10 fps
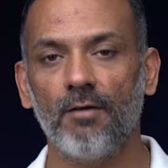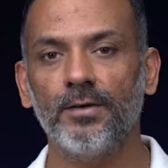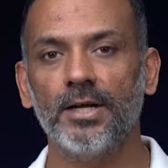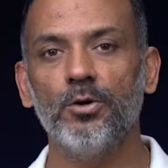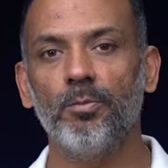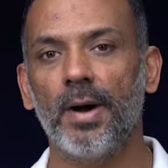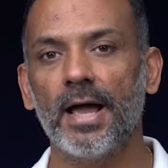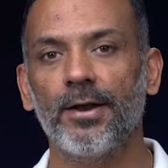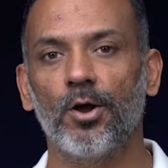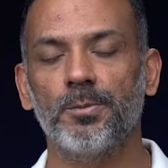After you
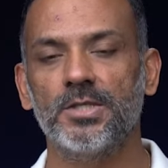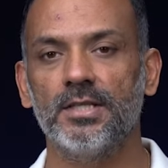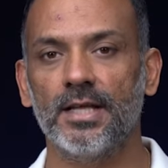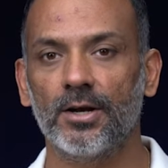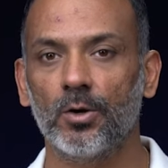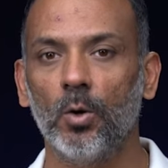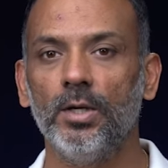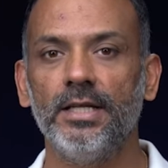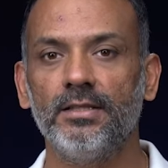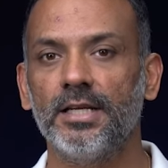buy an option, there are
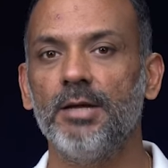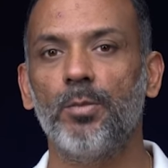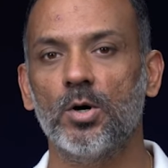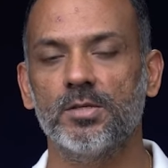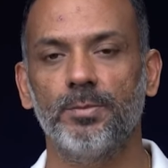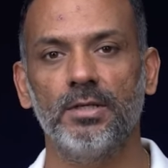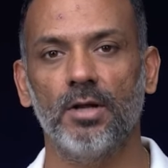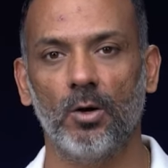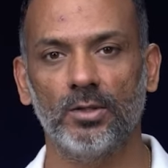only three possible